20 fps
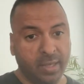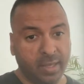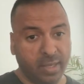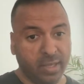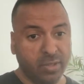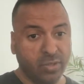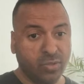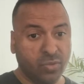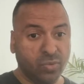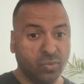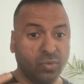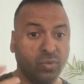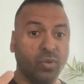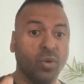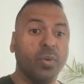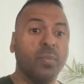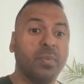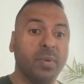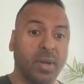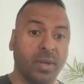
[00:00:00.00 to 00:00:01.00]
into
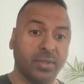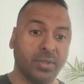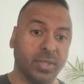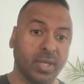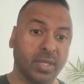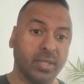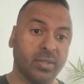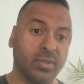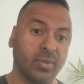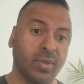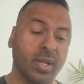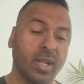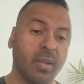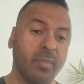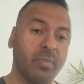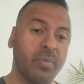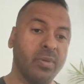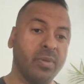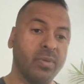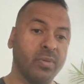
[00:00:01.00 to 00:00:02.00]
your project to
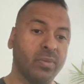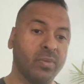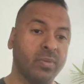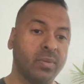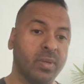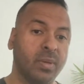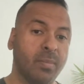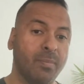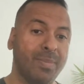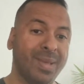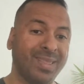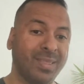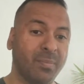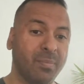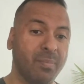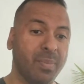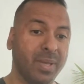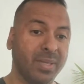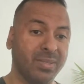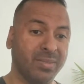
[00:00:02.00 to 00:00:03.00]
help you make the
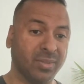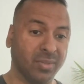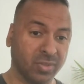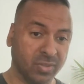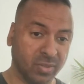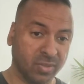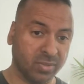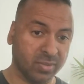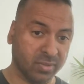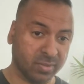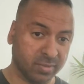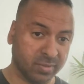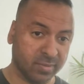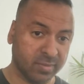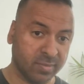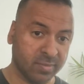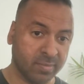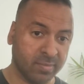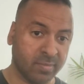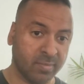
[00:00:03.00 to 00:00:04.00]
best decisions,
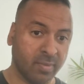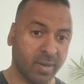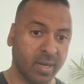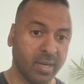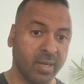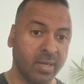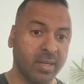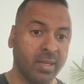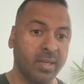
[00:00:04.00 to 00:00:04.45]
right?